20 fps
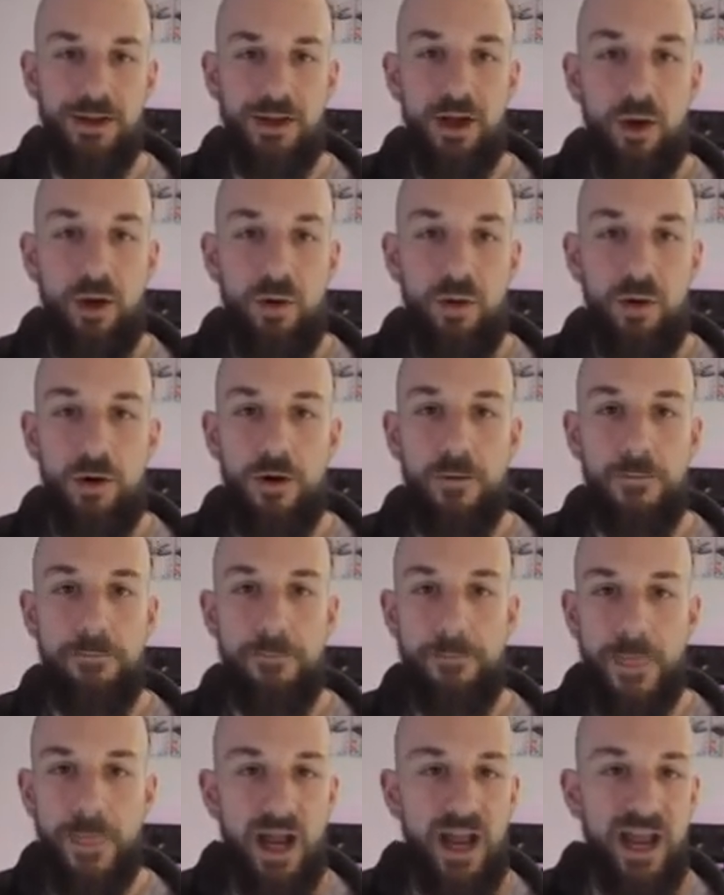Or
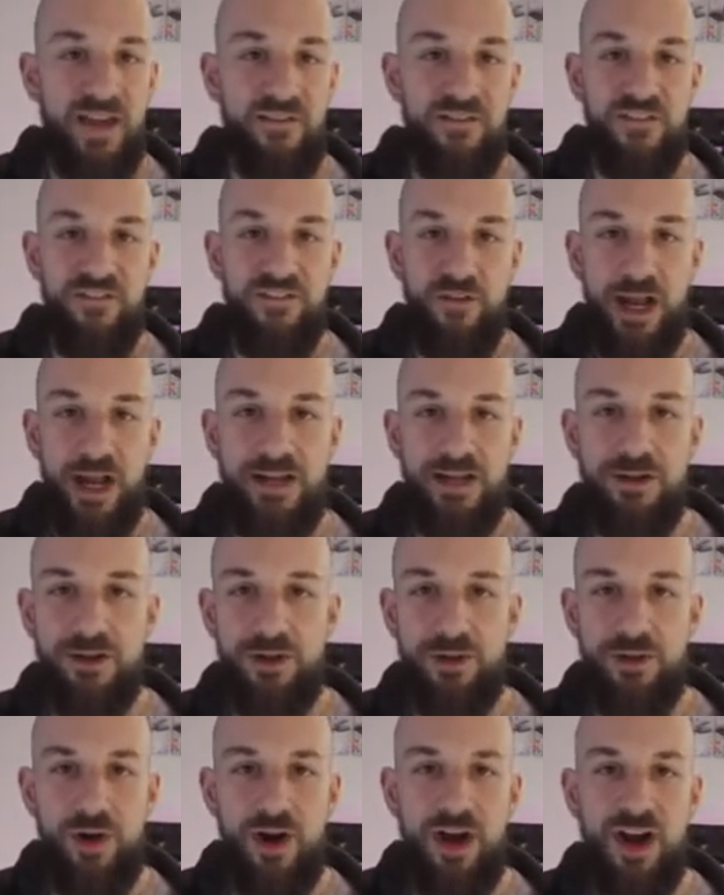I have a friend
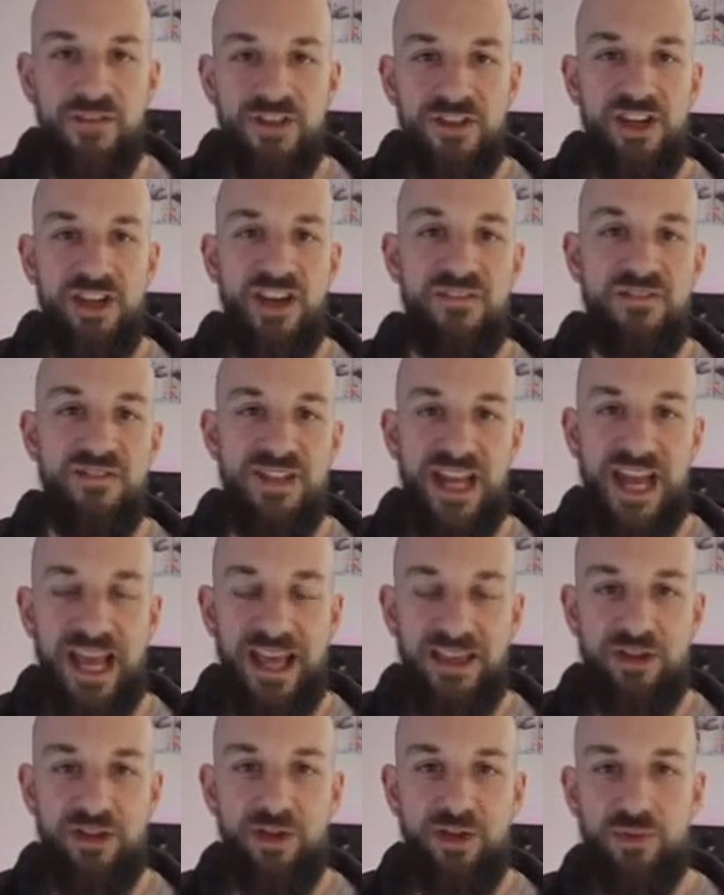who often enough
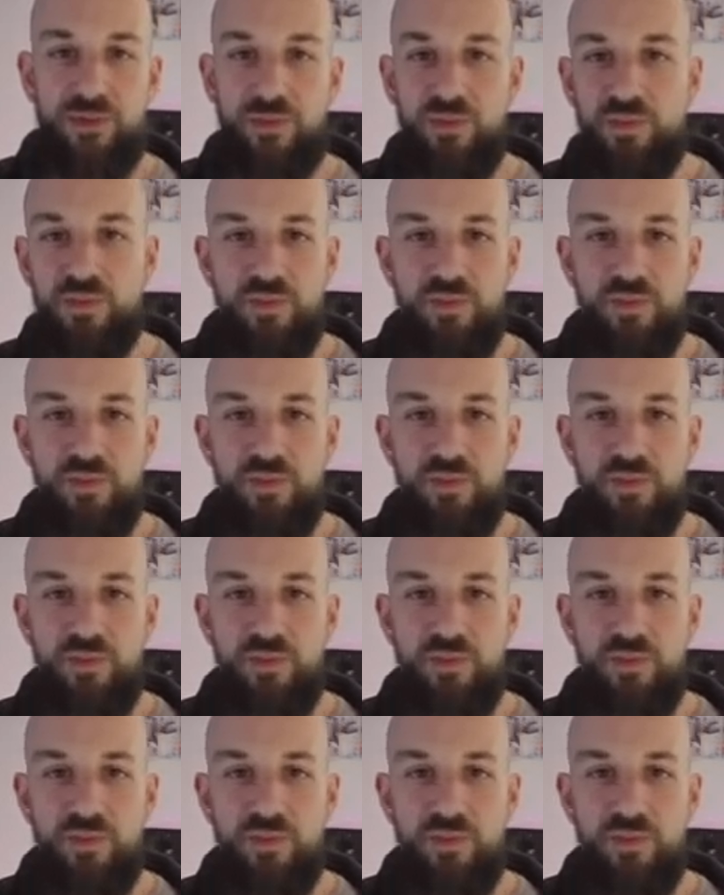tasks,